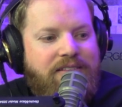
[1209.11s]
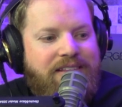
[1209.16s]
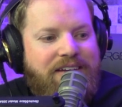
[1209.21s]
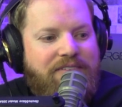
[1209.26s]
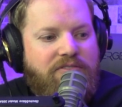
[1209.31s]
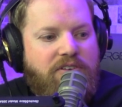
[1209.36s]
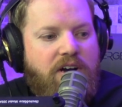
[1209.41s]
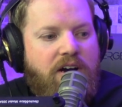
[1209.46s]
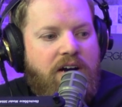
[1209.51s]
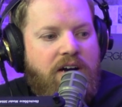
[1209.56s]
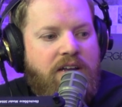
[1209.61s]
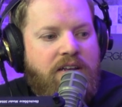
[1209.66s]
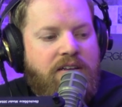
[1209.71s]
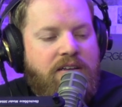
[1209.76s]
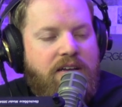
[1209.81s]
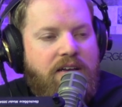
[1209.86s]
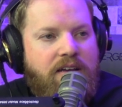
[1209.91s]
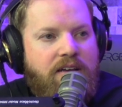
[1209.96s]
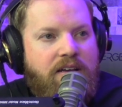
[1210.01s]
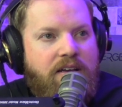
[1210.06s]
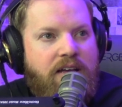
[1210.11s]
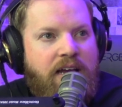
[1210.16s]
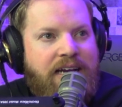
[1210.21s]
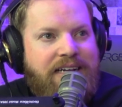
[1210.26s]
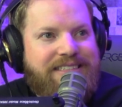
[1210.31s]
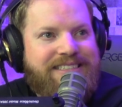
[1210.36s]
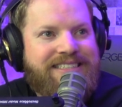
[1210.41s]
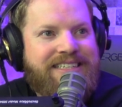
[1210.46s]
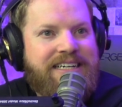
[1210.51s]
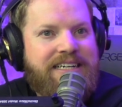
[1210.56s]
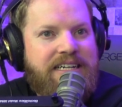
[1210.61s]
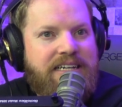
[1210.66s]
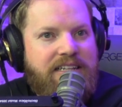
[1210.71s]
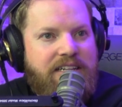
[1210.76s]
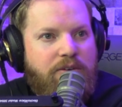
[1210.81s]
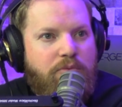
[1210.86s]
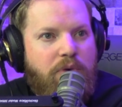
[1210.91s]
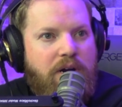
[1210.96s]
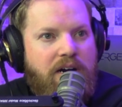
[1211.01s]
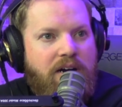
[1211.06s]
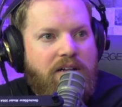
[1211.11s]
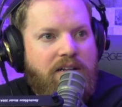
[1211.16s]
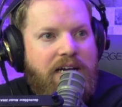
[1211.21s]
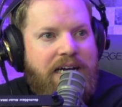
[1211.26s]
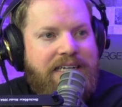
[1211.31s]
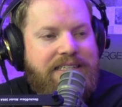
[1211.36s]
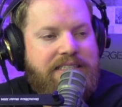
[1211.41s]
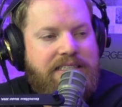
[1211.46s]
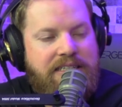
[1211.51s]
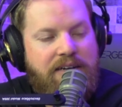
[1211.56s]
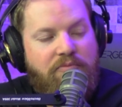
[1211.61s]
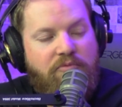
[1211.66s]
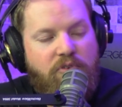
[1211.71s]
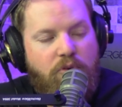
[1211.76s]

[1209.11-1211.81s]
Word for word: they've gone exceedingly well, except